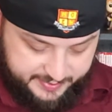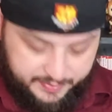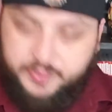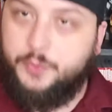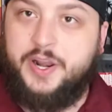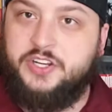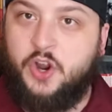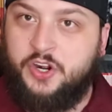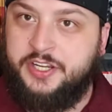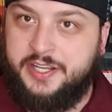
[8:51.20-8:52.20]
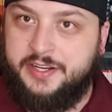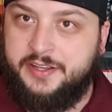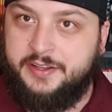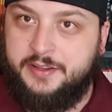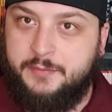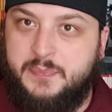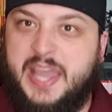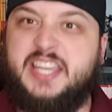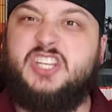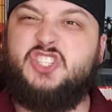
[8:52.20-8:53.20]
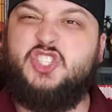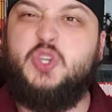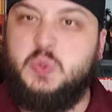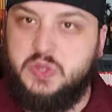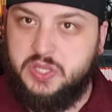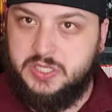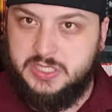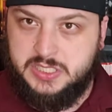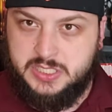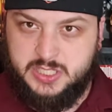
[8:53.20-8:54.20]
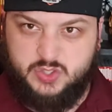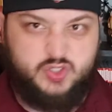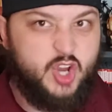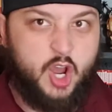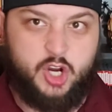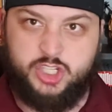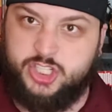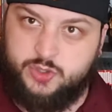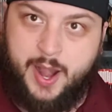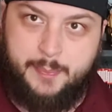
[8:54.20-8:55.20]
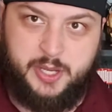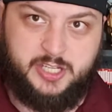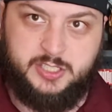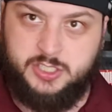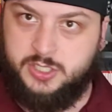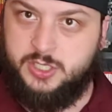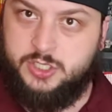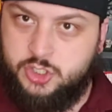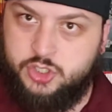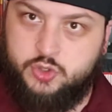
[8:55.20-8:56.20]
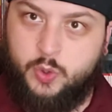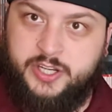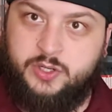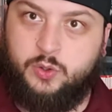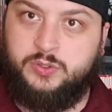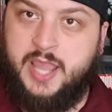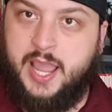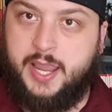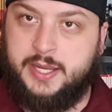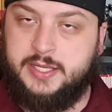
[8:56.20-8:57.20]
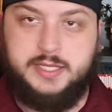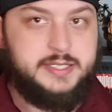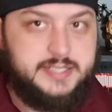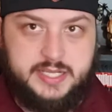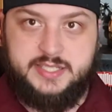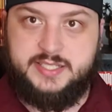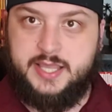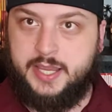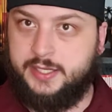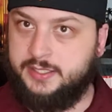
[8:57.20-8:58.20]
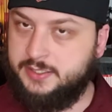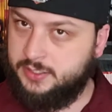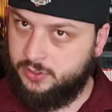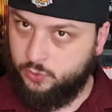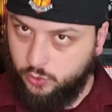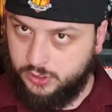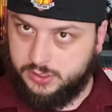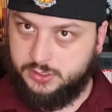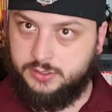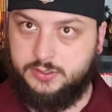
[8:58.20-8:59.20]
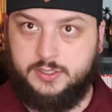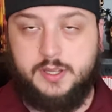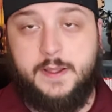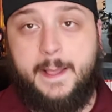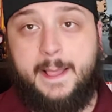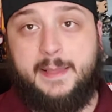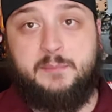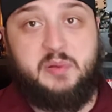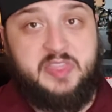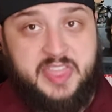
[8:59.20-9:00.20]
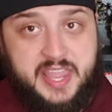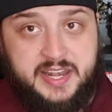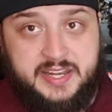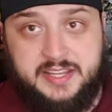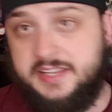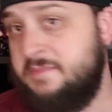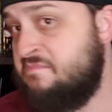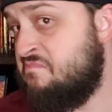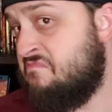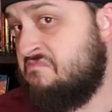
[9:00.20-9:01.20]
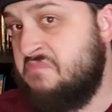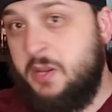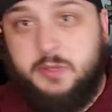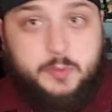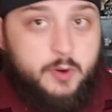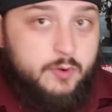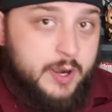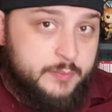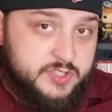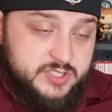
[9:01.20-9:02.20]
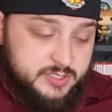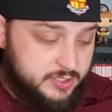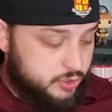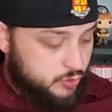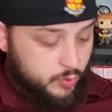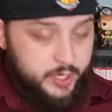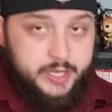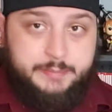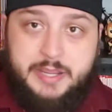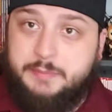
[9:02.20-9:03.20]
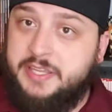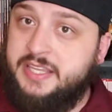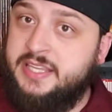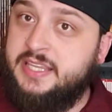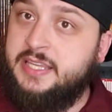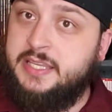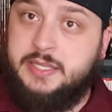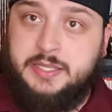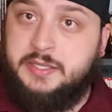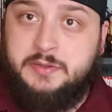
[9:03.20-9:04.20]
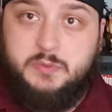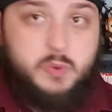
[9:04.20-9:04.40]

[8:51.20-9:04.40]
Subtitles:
the Red Guardian back in his youth. Young, strapping, 20-year-old guy. Did his thing. Whoa. But then, maybe the program was destroyed, maybe he